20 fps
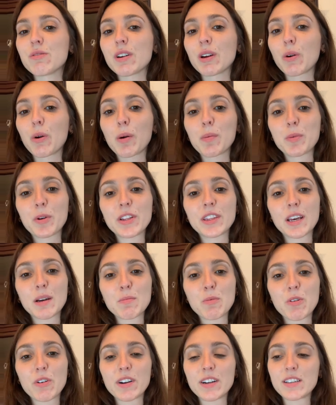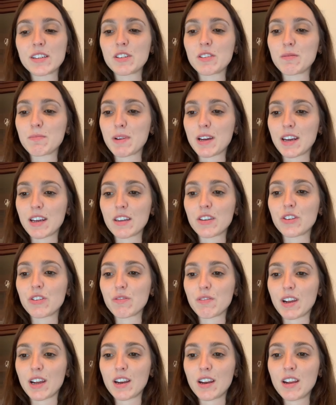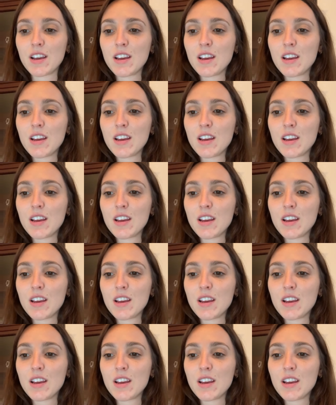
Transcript: incorporate that more into my unit.